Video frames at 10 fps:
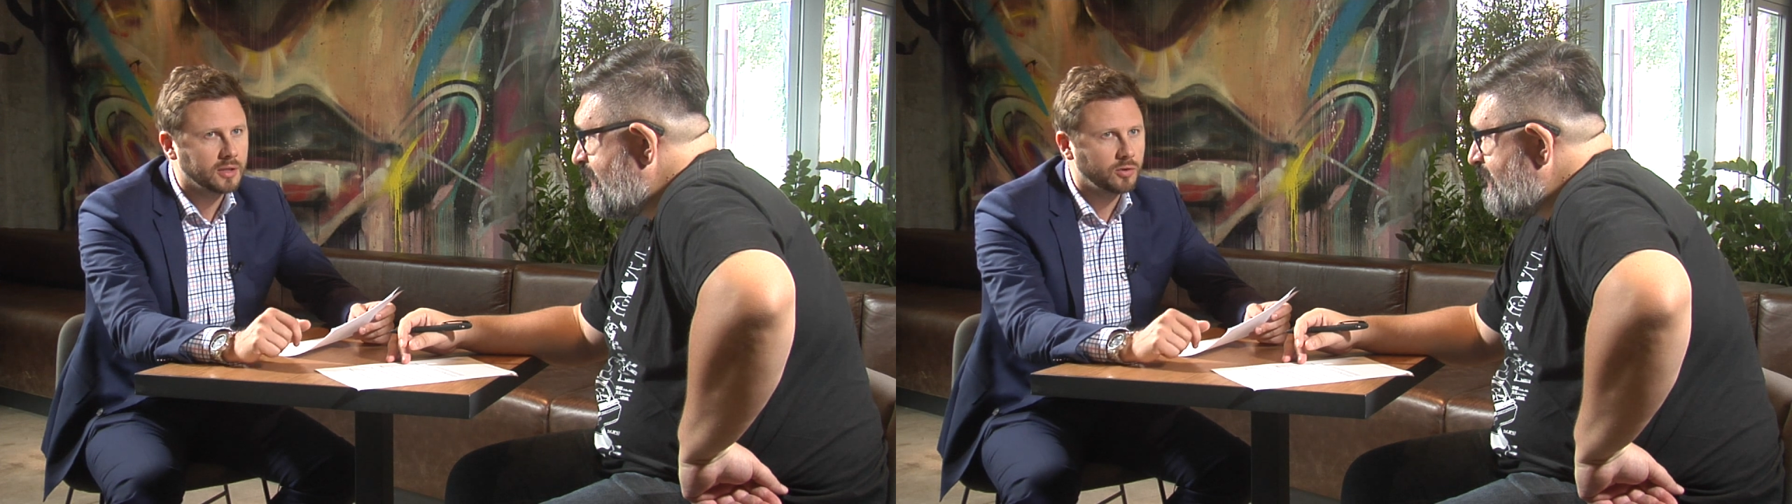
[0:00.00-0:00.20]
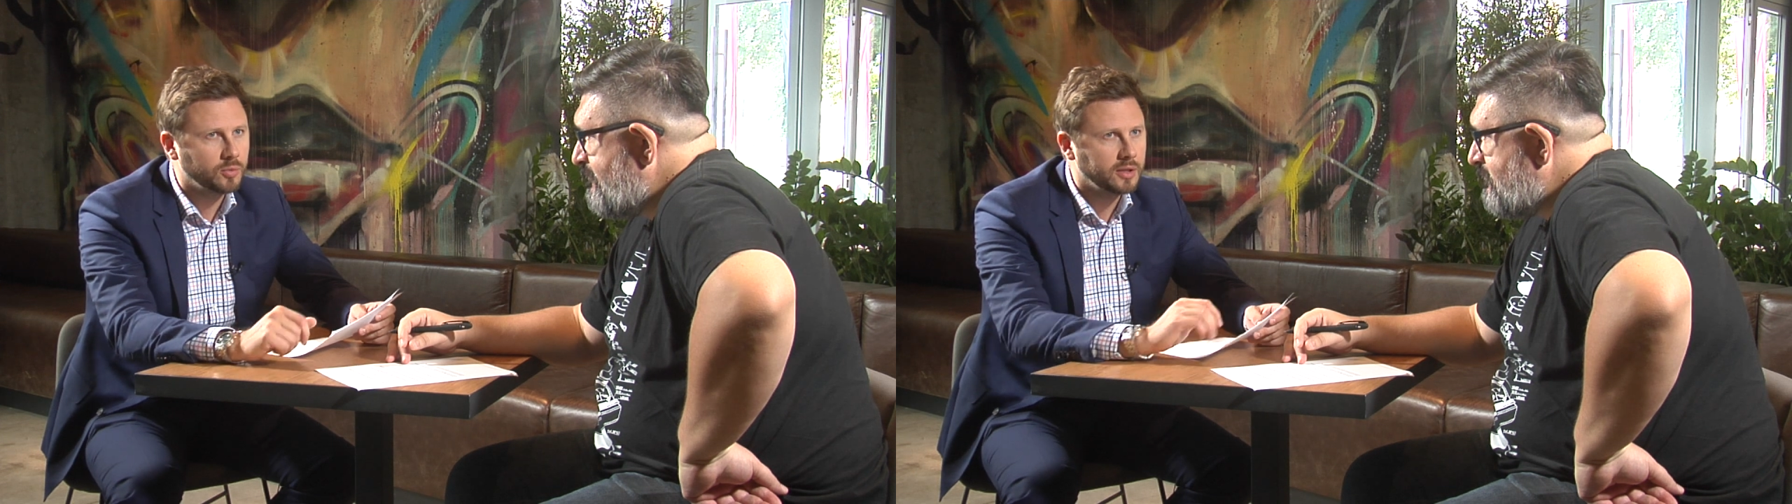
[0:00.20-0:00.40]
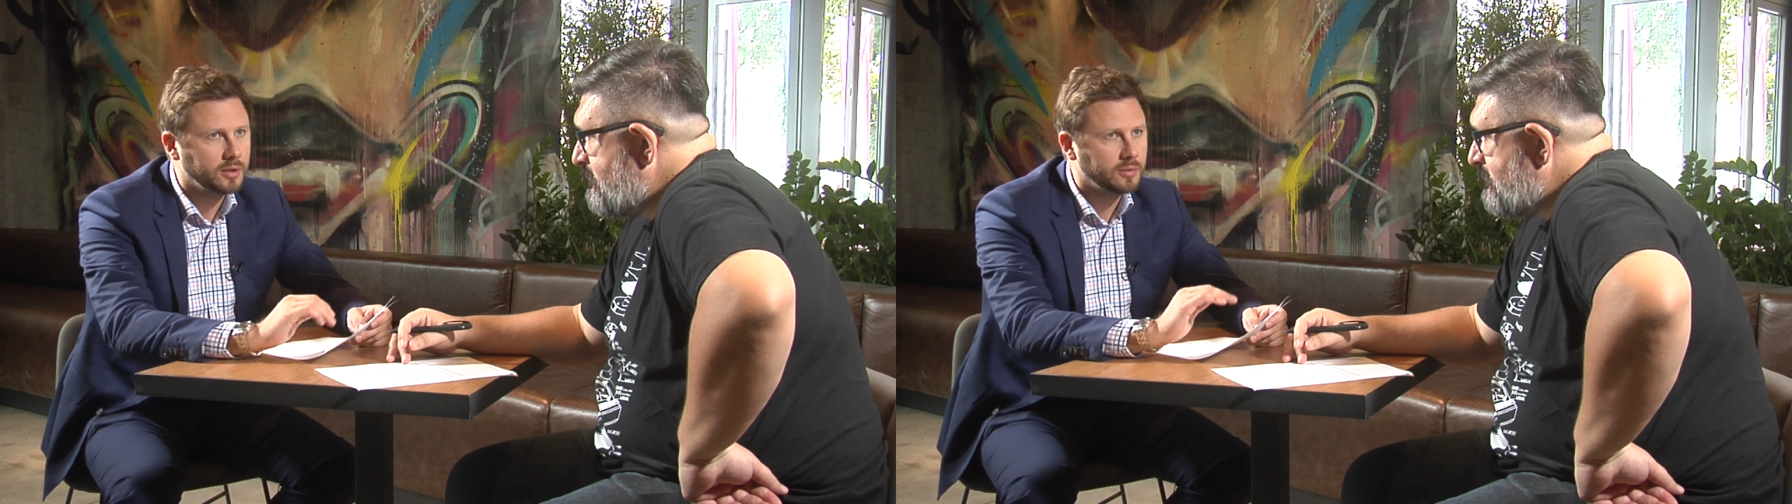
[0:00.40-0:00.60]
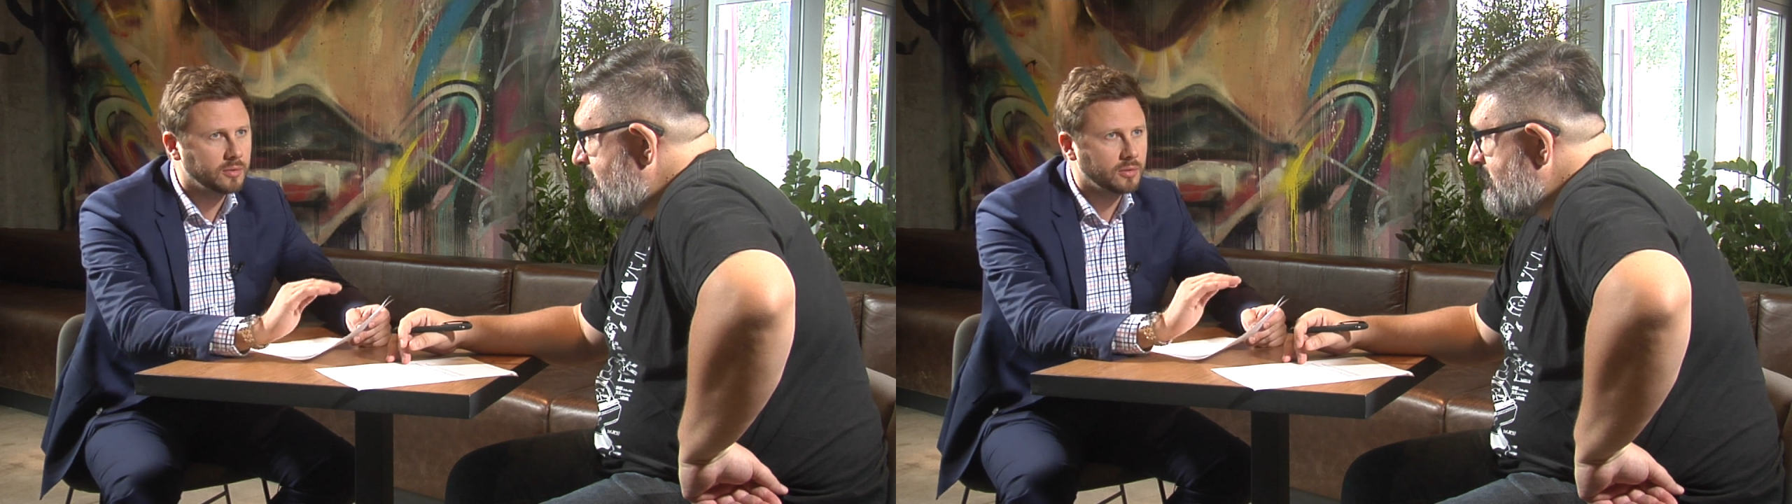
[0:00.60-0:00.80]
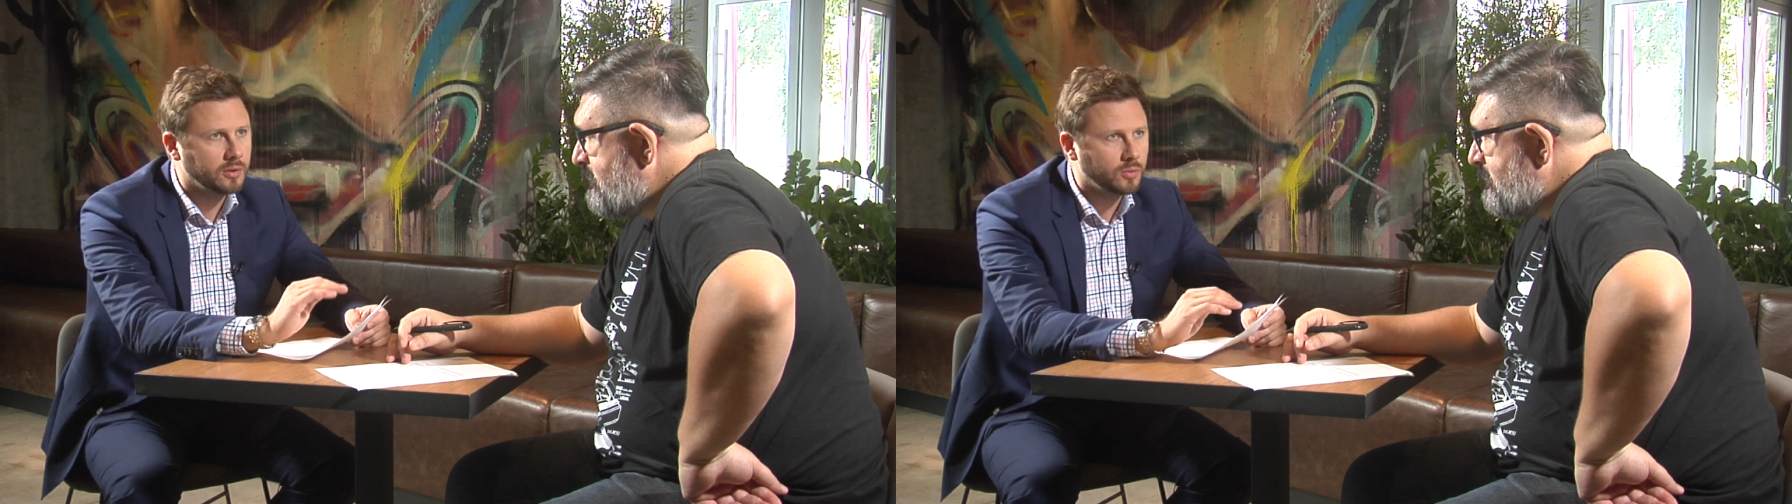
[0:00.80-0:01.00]
Now we
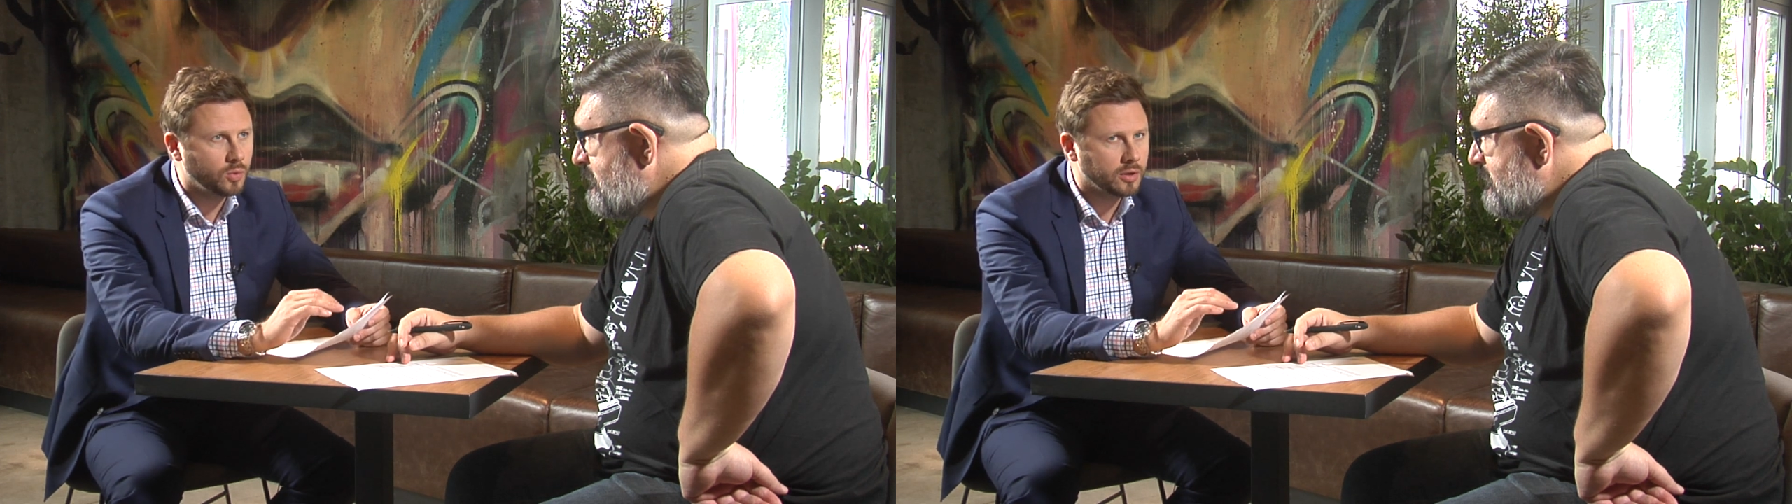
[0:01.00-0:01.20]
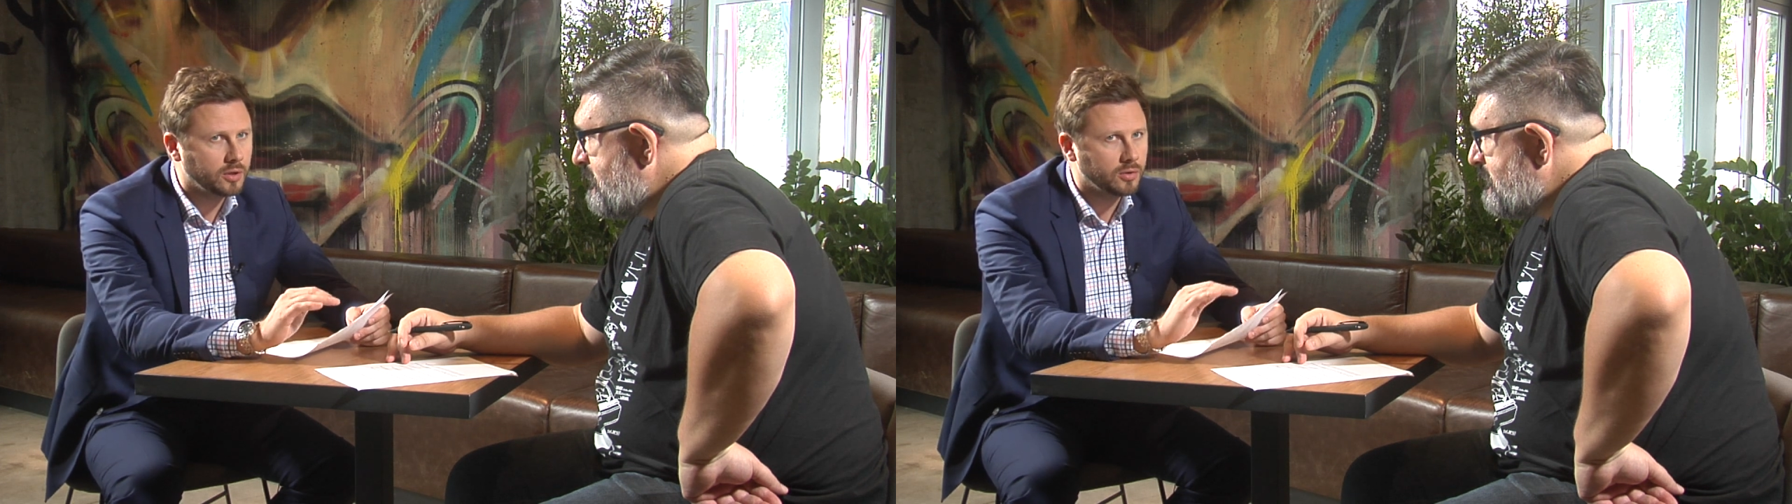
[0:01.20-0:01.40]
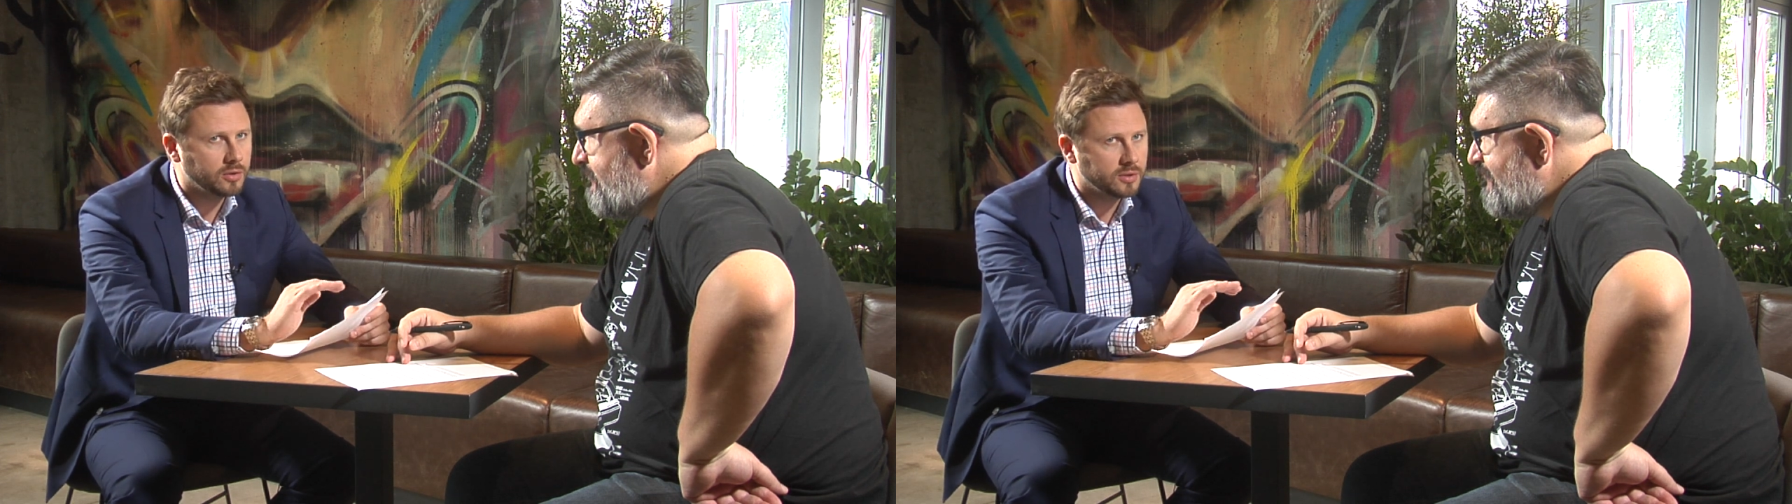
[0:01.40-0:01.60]
working